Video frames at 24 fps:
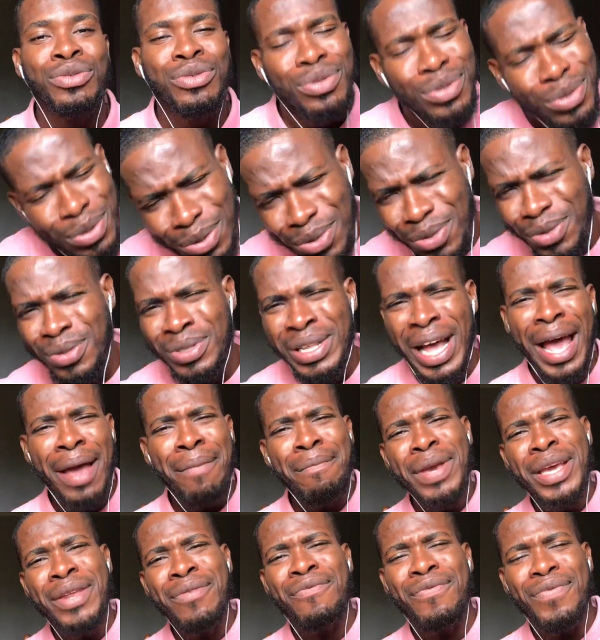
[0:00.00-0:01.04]
good. I
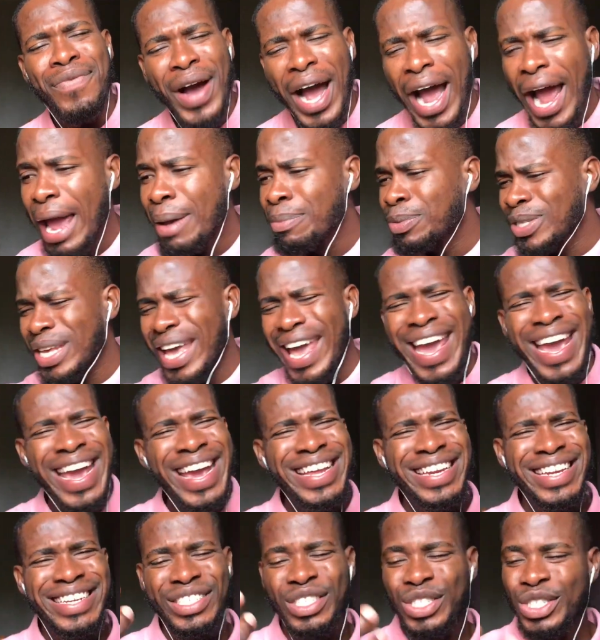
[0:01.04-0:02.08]
mean, vibes,
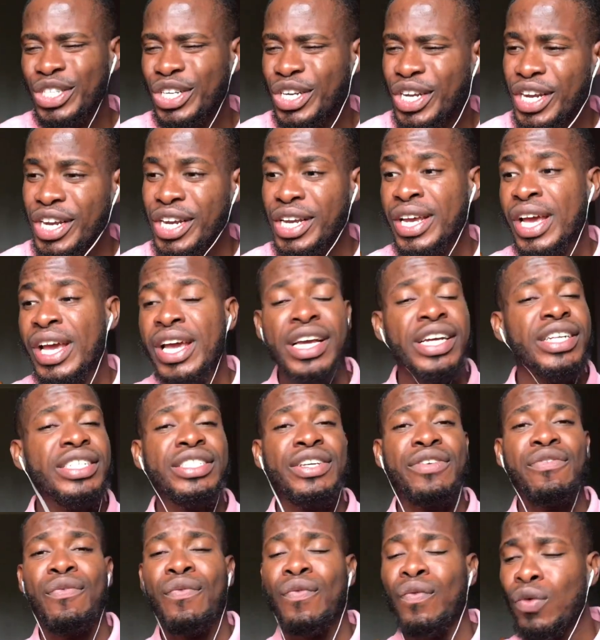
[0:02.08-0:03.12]
energy,
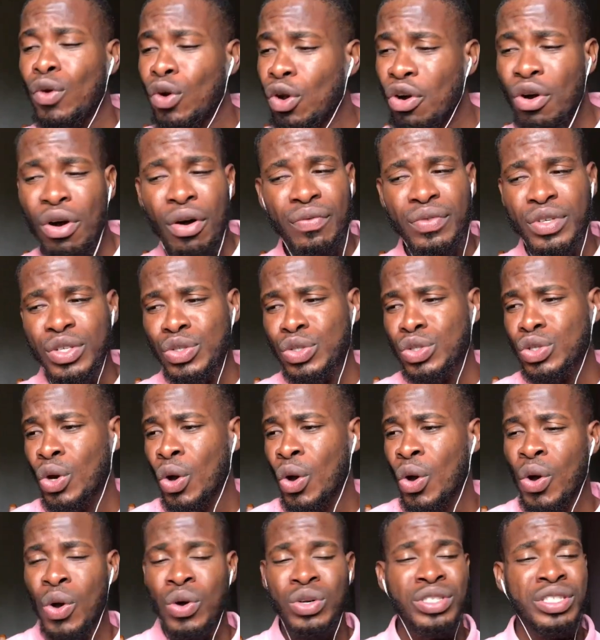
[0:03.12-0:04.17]
the flow of the
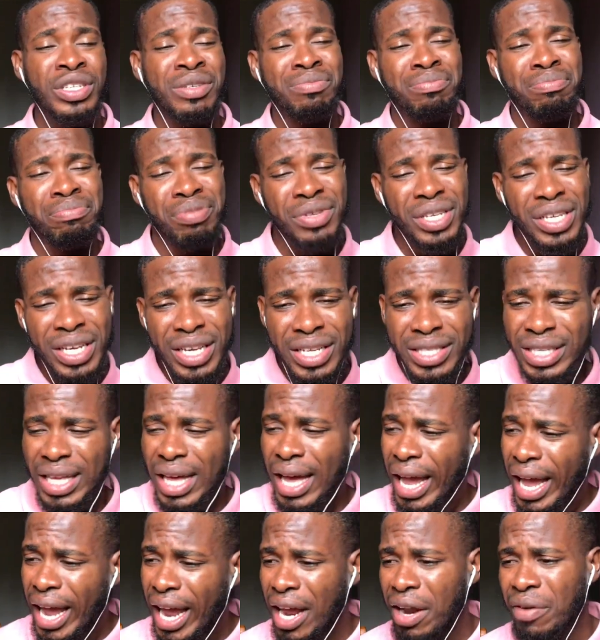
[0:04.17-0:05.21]
songs, the beat,
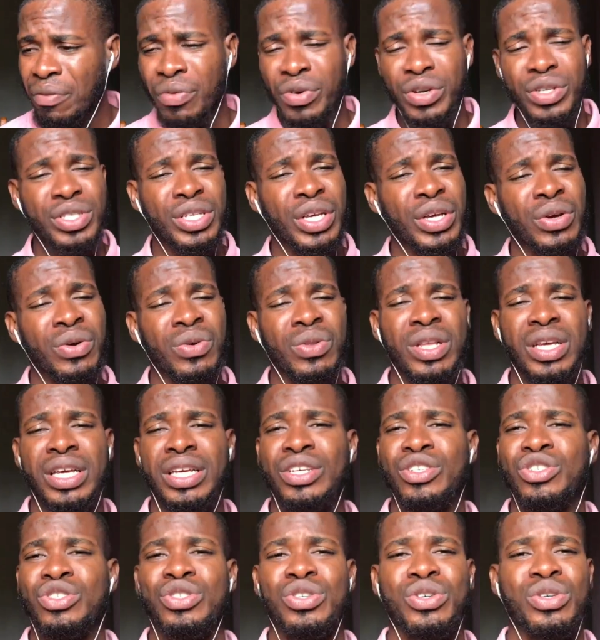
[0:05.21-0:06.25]
every single
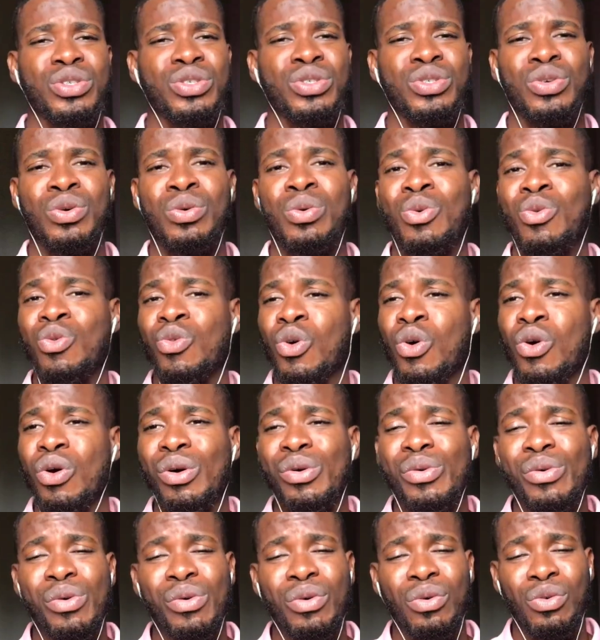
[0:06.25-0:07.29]
thing is just so
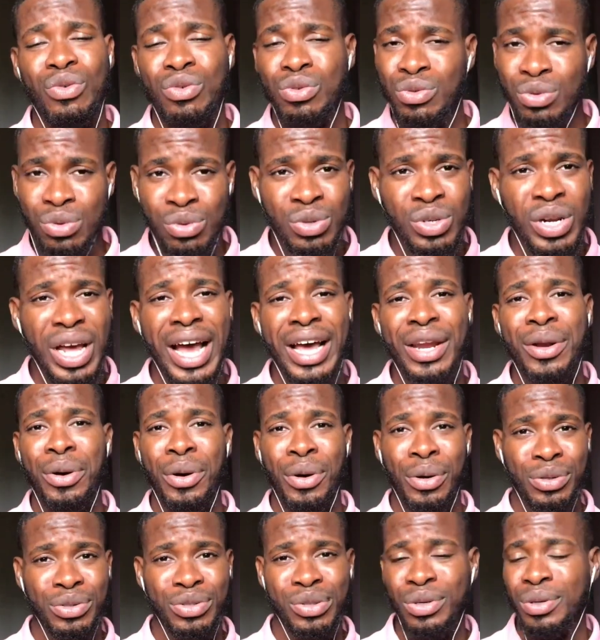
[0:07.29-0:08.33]
good and
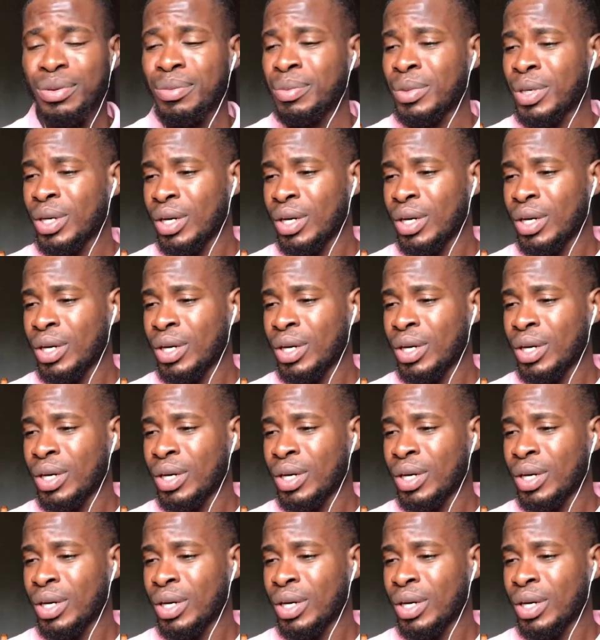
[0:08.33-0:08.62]
awesome.